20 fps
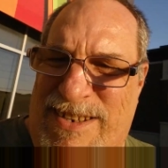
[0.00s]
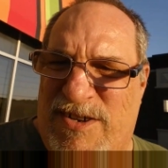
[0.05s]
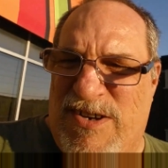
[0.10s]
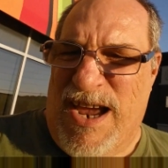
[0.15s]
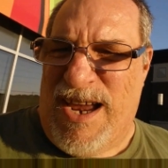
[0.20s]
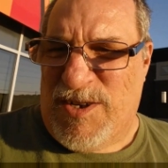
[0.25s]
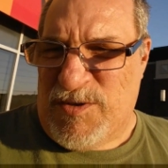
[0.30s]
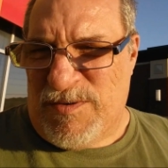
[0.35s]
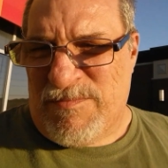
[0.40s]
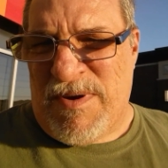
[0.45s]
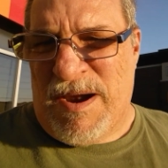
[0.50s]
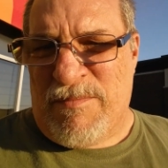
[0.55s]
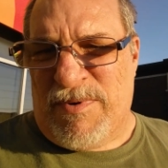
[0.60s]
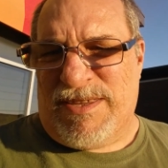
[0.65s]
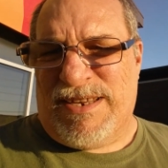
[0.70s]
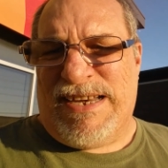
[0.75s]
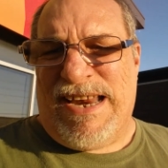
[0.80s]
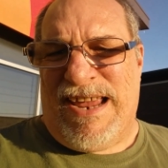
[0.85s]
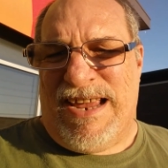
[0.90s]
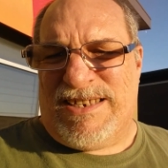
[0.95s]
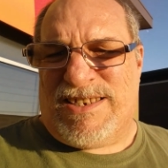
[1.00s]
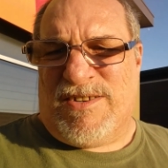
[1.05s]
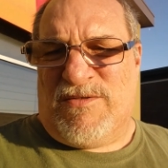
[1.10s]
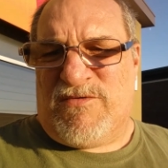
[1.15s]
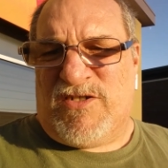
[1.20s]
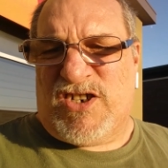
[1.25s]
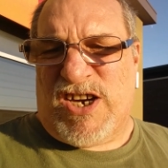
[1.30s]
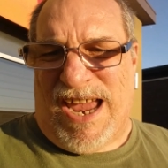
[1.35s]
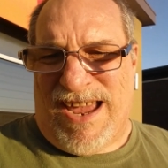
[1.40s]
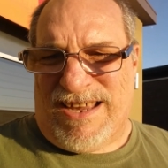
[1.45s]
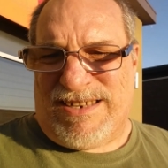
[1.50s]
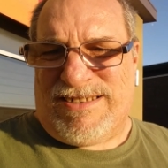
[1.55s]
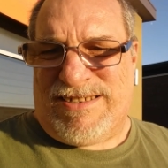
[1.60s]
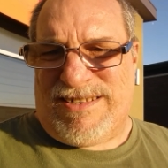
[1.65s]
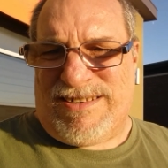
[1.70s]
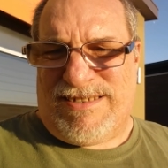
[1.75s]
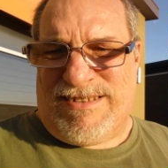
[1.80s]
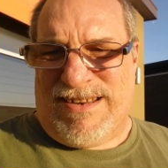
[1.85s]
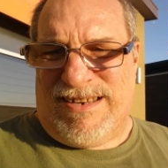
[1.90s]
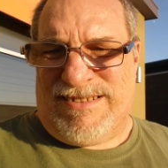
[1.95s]
You guys remember the days of
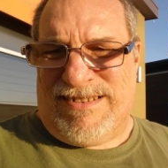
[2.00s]
Jess?